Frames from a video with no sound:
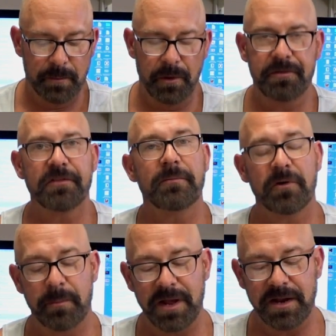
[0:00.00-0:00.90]
Both of them
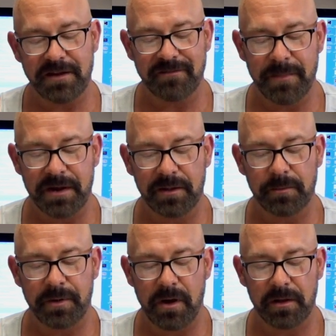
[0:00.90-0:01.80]
are made out of metal
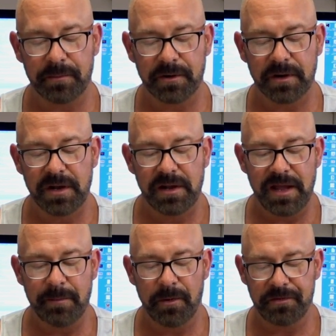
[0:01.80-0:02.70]
and polymer,
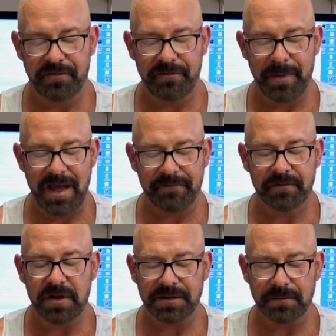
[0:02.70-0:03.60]
and both of them have
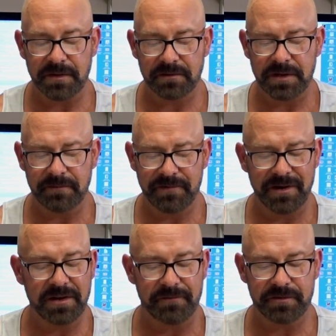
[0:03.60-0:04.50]

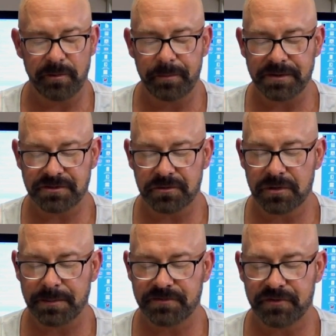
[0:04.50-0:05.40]
very comfortable pistol
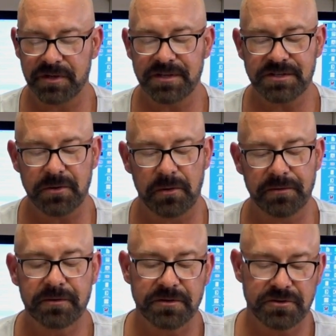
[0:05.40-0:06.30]
grips for easy hold
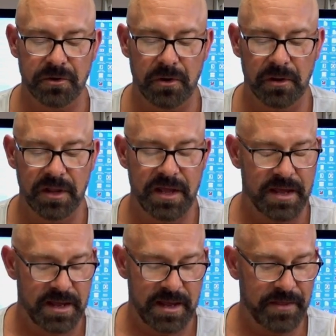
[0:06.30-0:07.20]
and control.
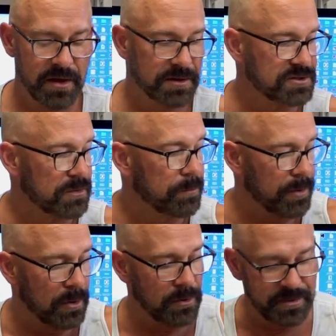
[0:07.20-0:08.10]
And they also
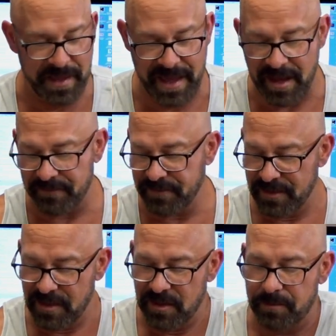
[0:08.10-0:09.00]
both have
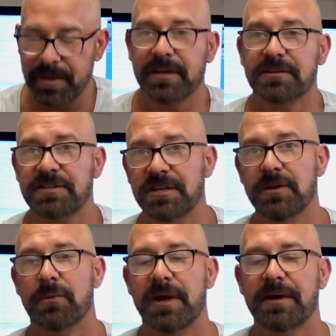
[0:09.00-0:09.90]

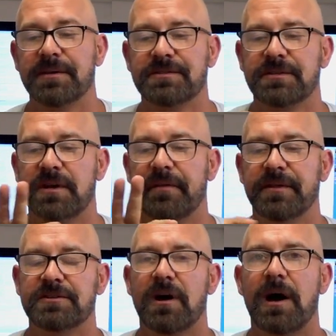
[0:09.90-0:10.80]
Picatinny rails on
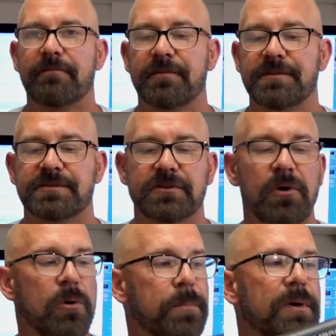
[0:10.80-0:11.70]
the top for the
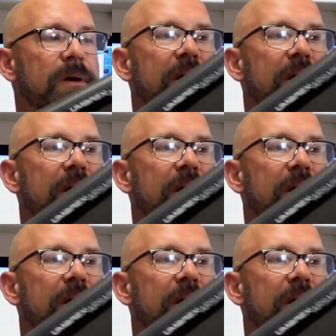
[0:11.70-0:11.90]
scope,